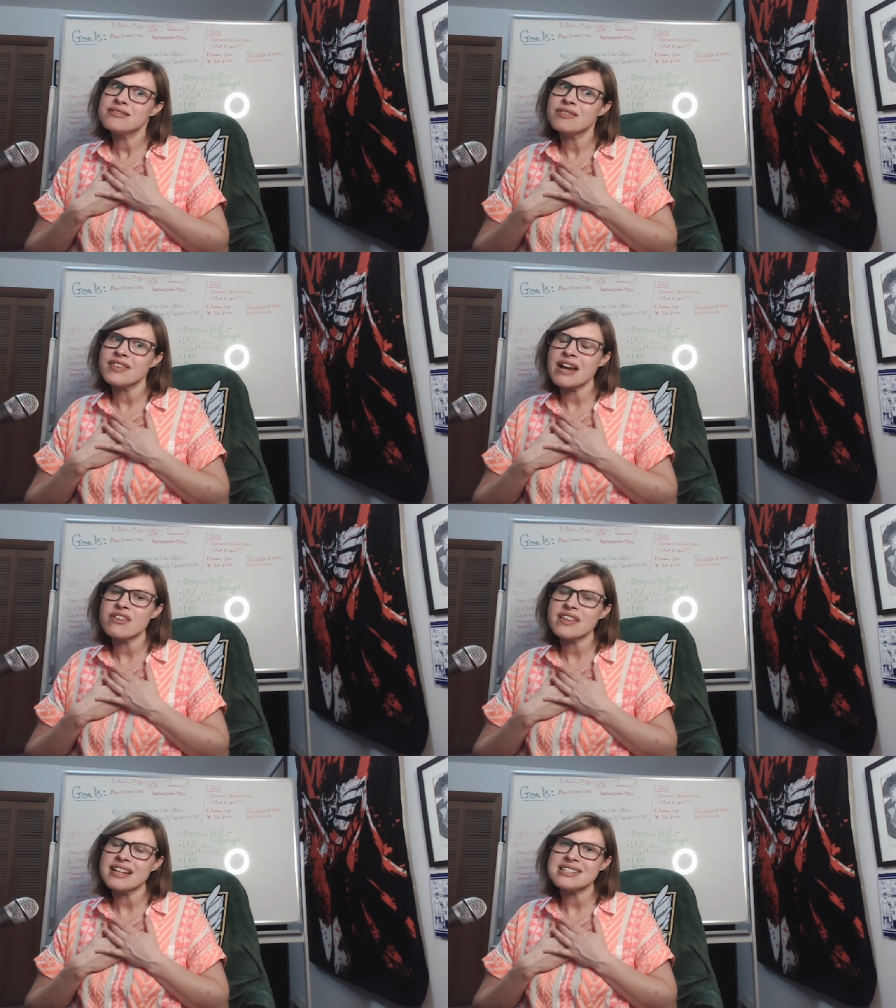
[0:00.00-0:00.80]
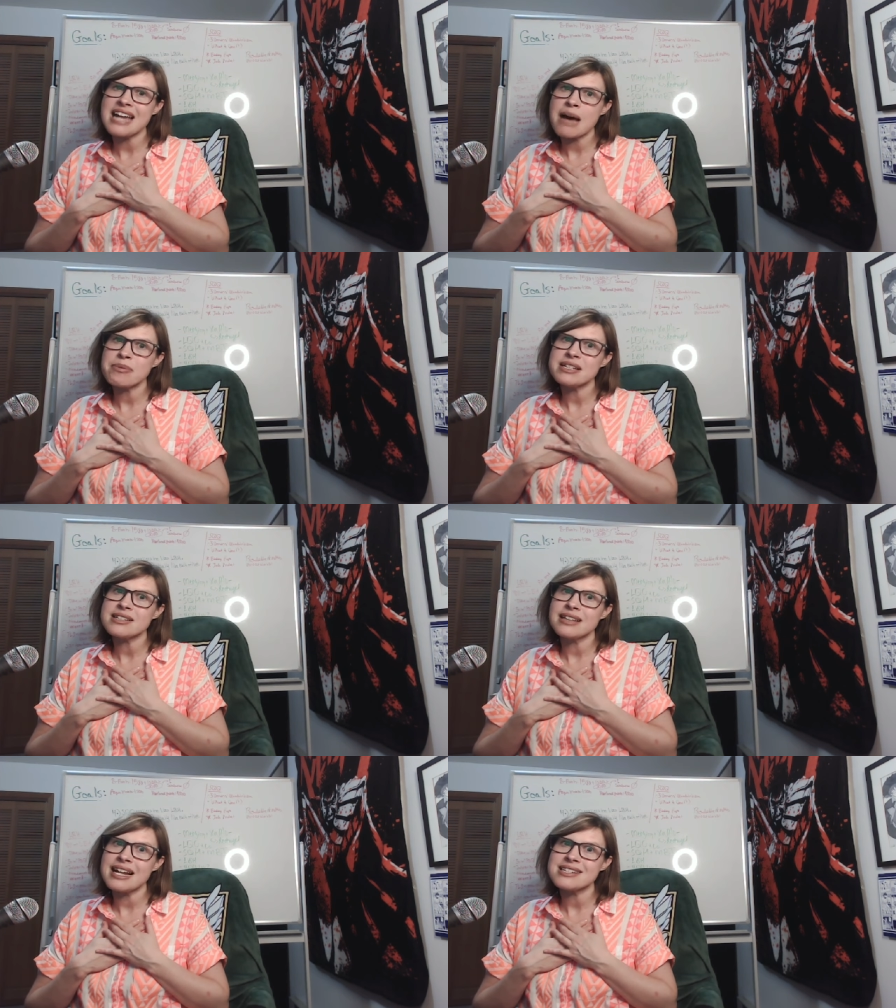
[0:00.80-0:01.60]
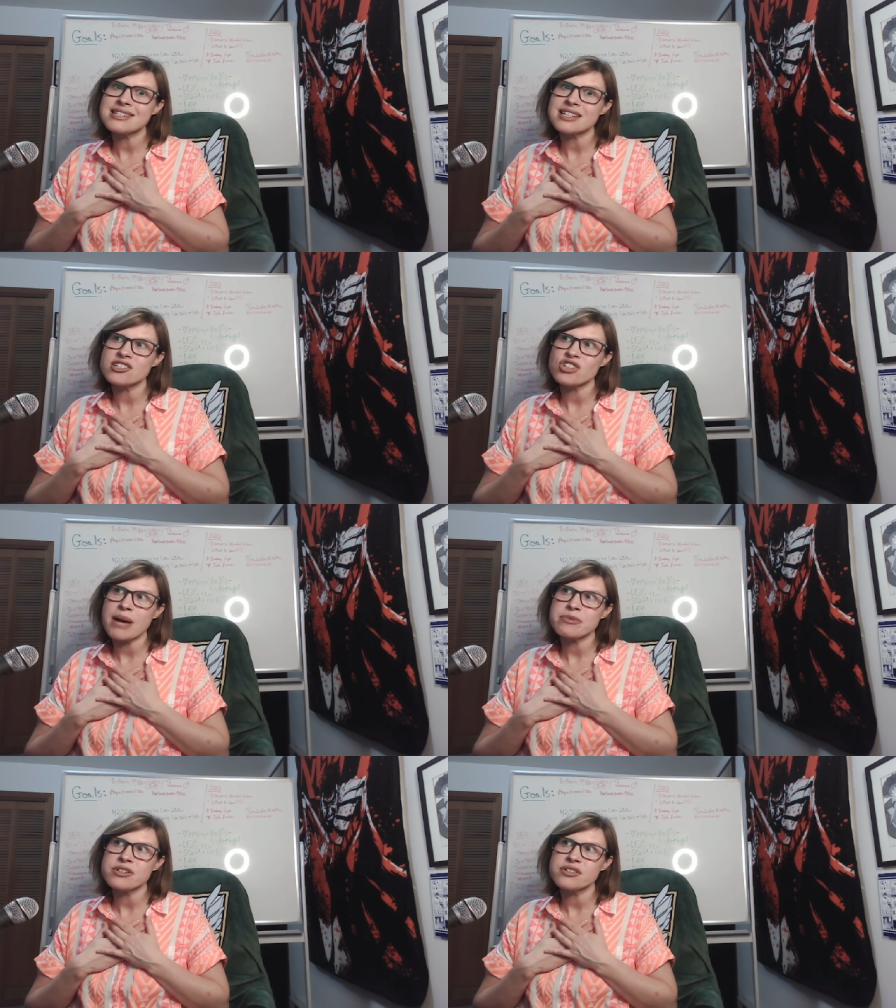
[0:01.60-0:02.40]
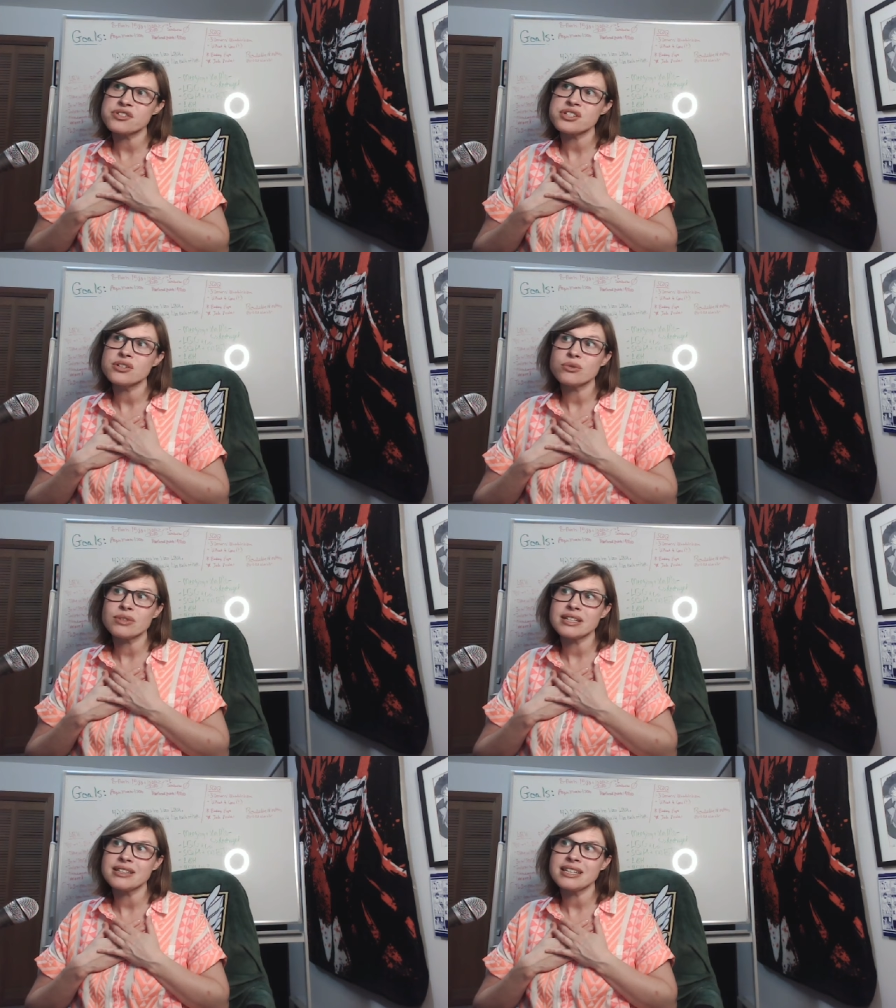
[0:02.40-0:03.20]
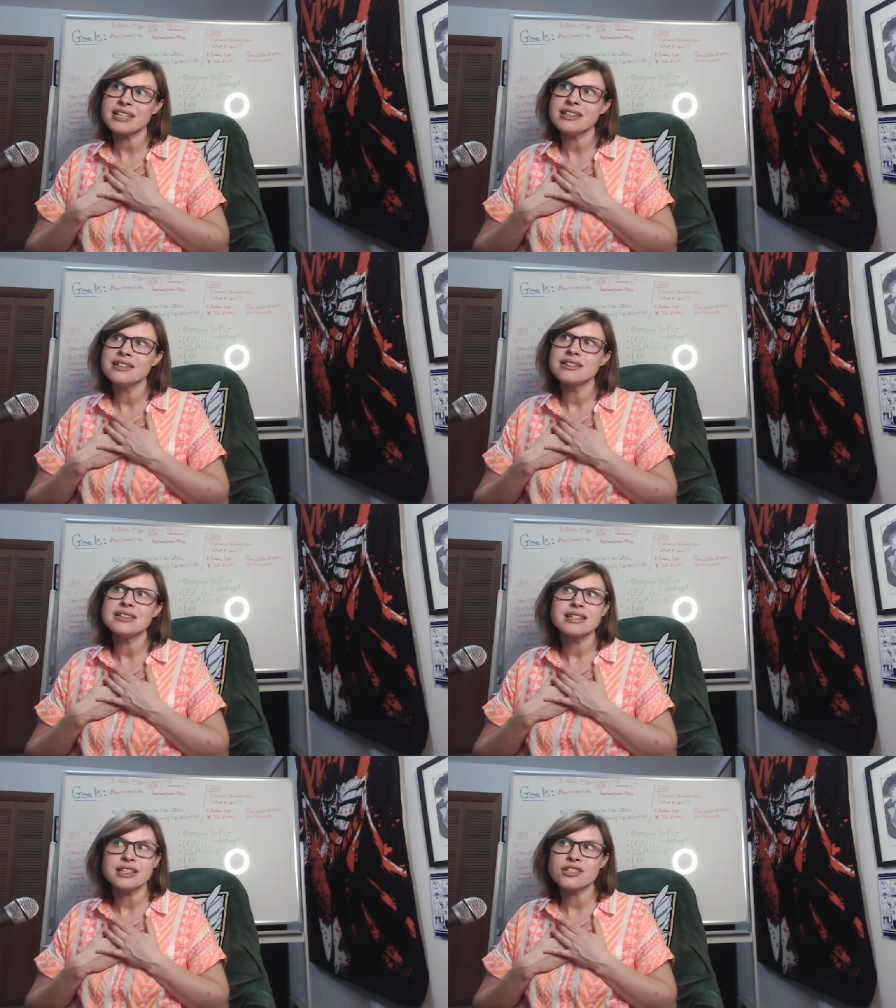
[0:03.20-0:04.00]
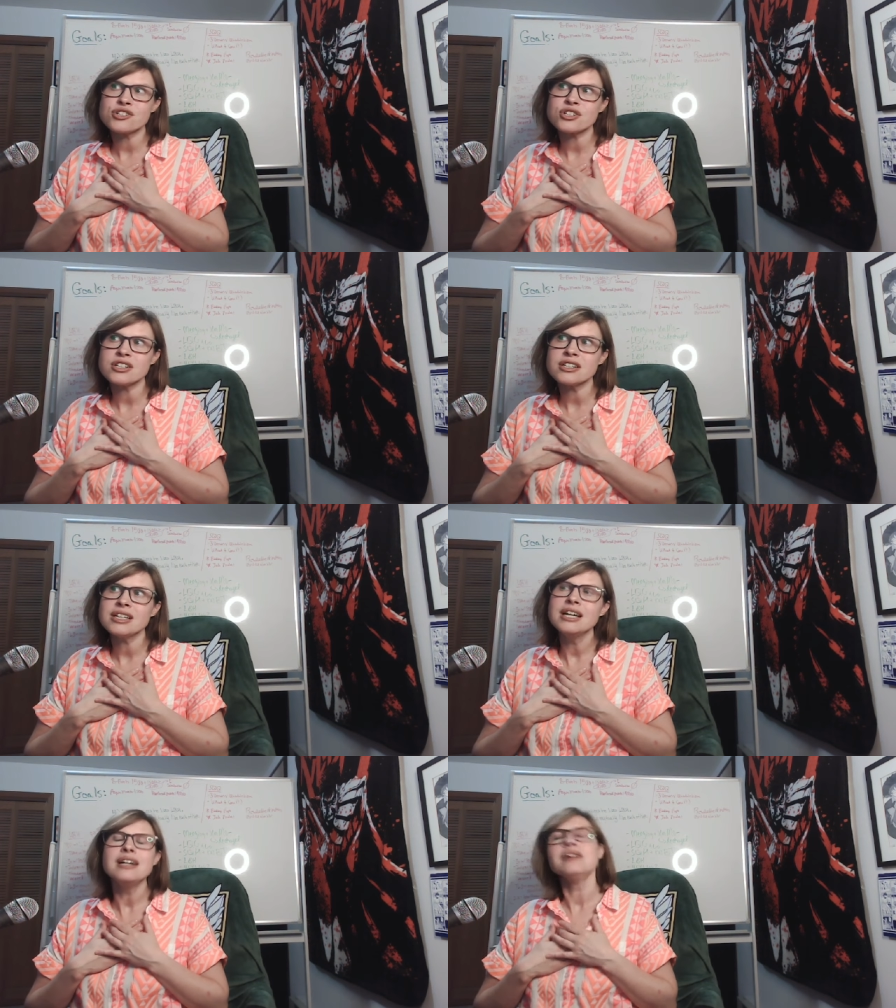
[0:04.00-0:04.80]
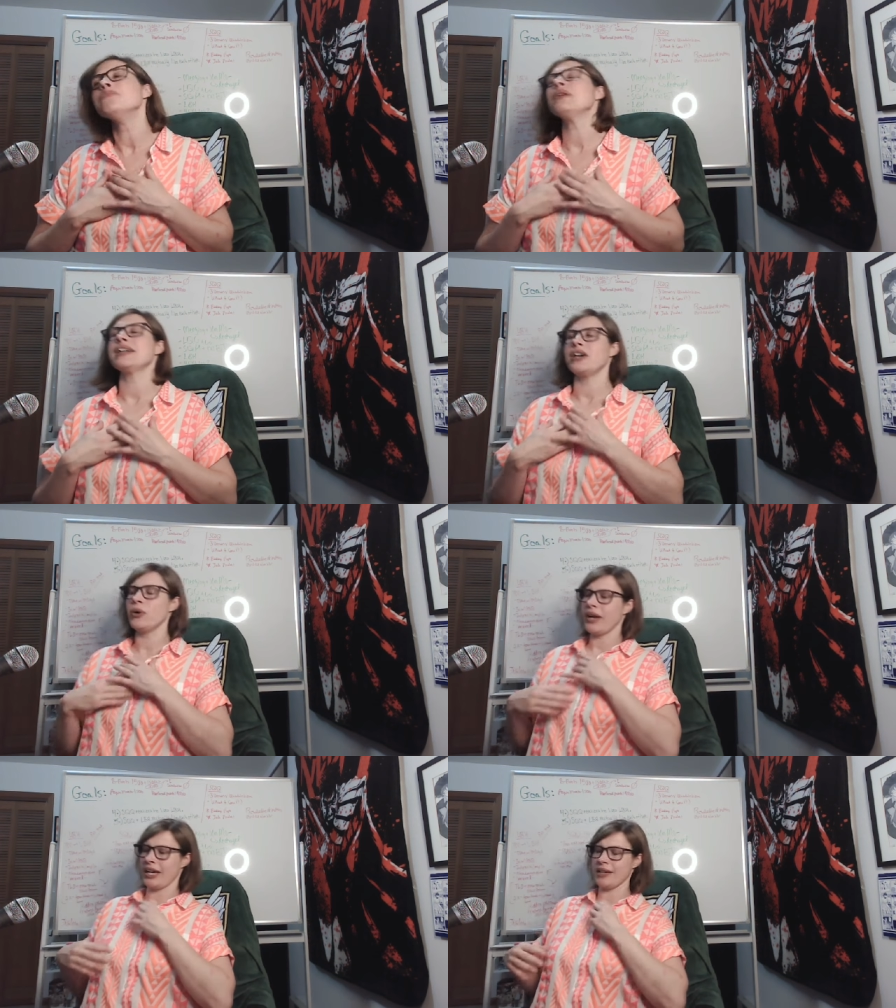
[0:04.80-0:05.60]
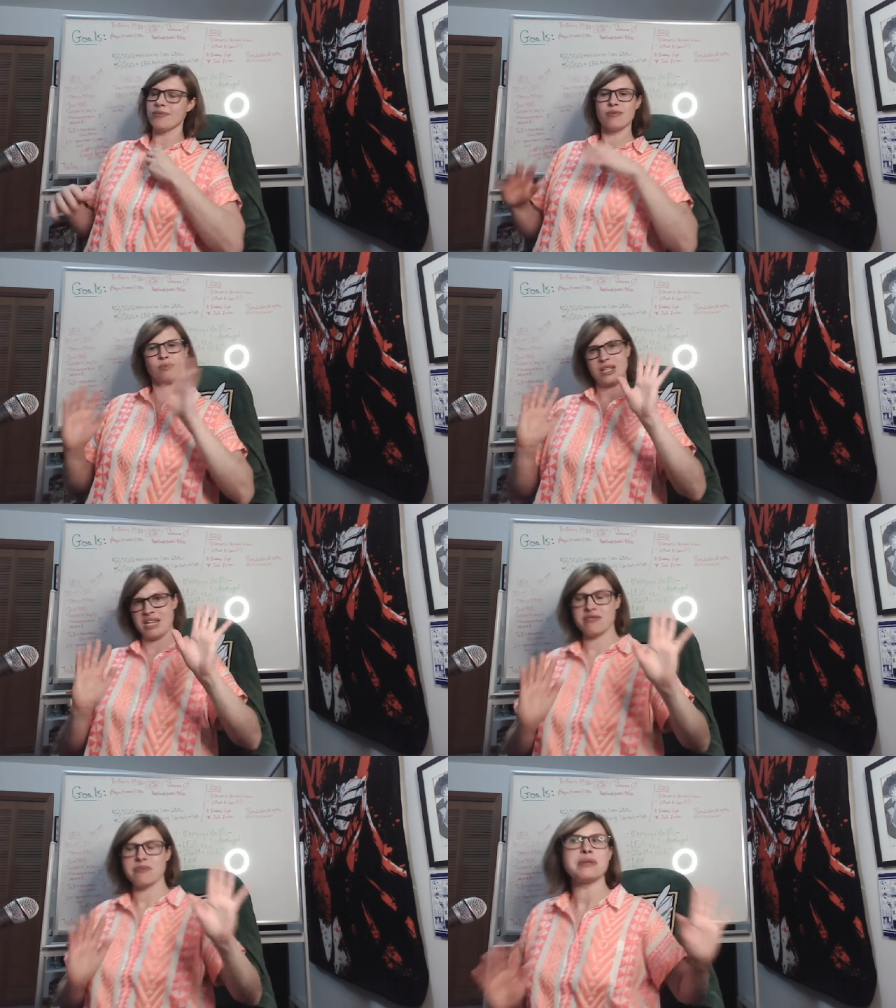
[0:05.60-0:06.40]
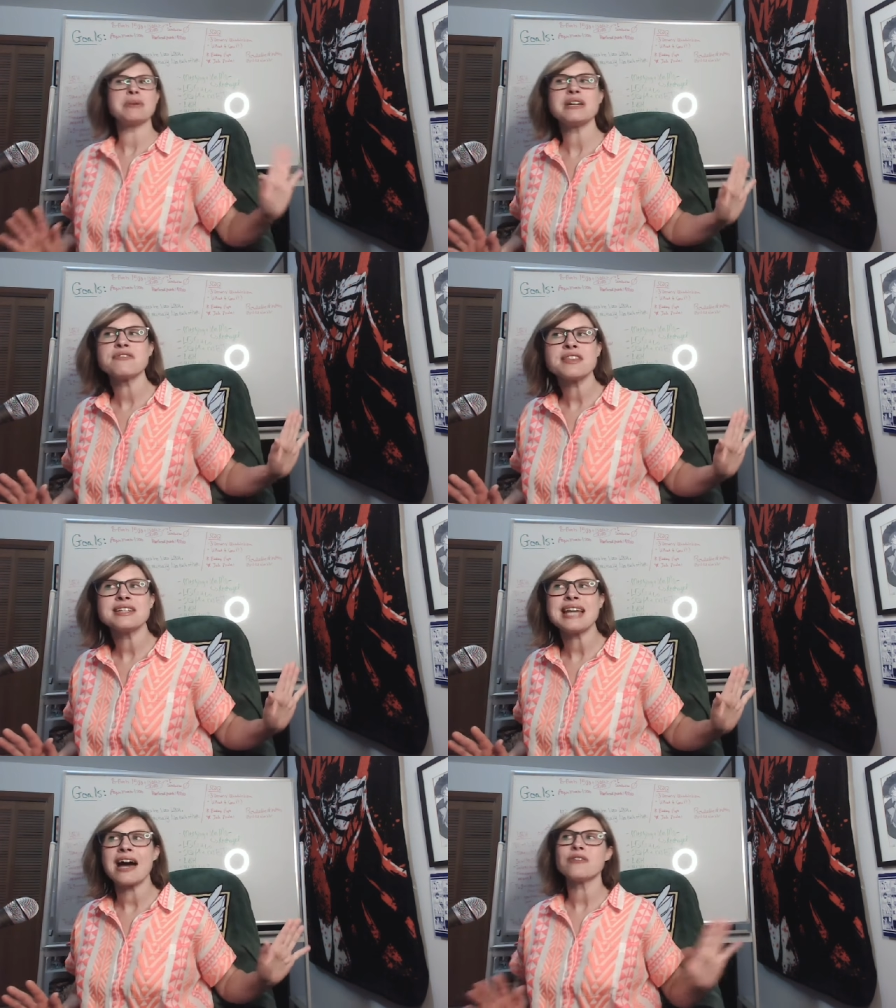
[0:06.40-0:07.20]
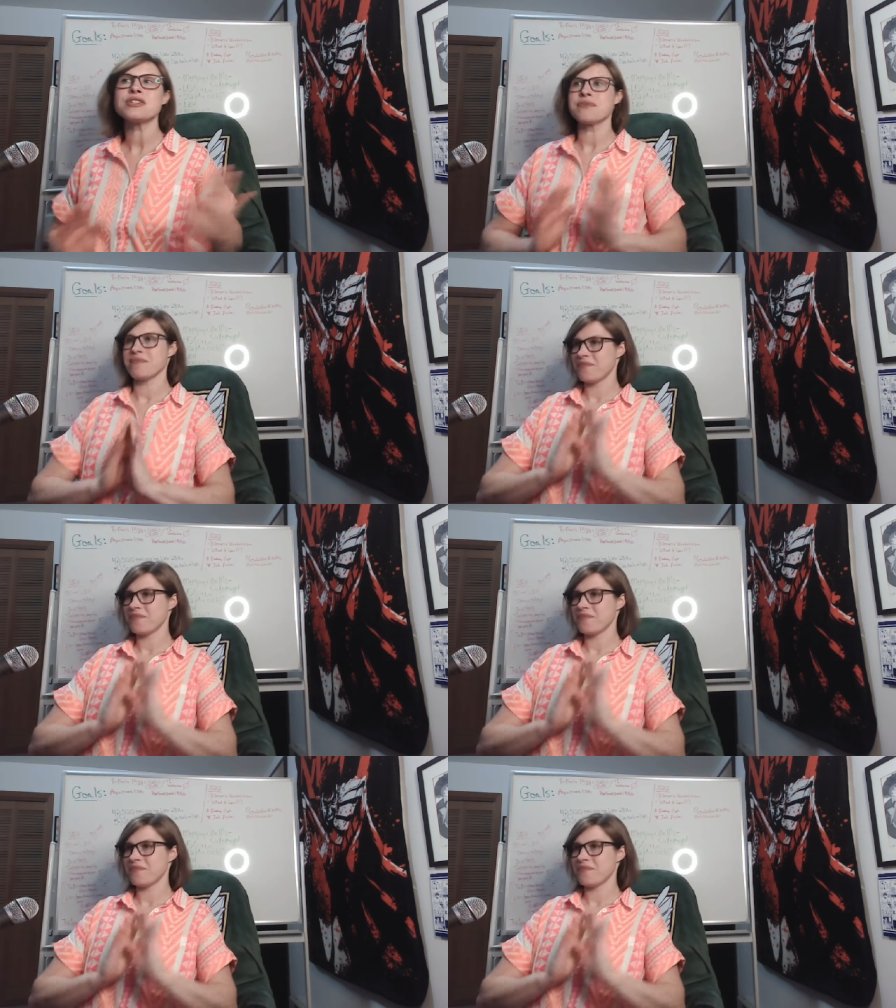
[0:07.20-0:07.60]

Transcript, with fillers: with everything that's happened the last six chapters. Really? You sure? But okay, give him the benefit of the doubt.